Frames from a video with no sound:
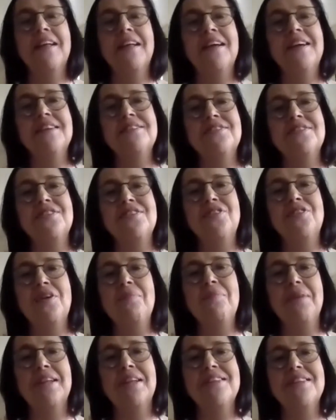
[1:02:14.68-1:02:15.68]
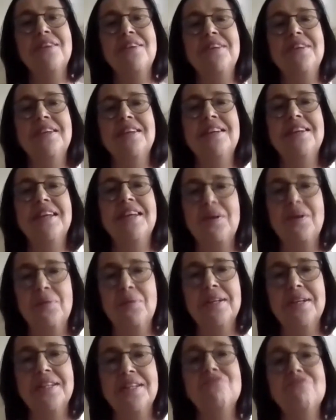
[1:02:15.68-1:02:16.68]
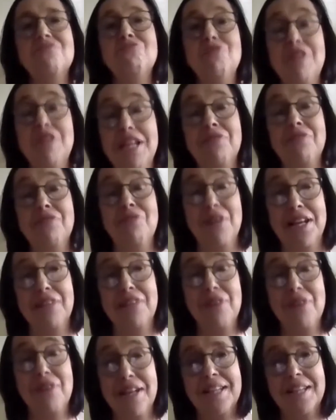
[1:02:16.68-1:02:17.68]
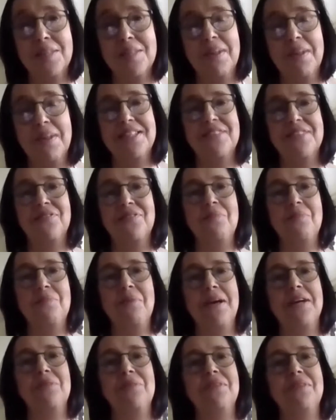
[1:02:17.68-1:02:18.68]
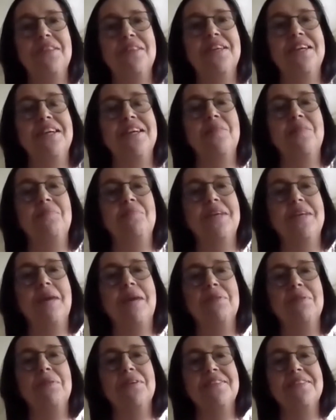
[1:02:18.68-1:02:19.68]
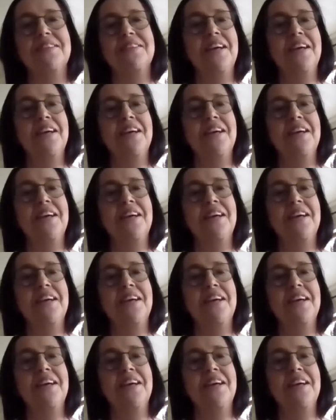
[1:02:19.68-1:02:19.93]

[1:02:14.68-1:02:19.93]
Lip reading: Is that, you know, melatonin liquid is really, really, really expensive compared with the tablets.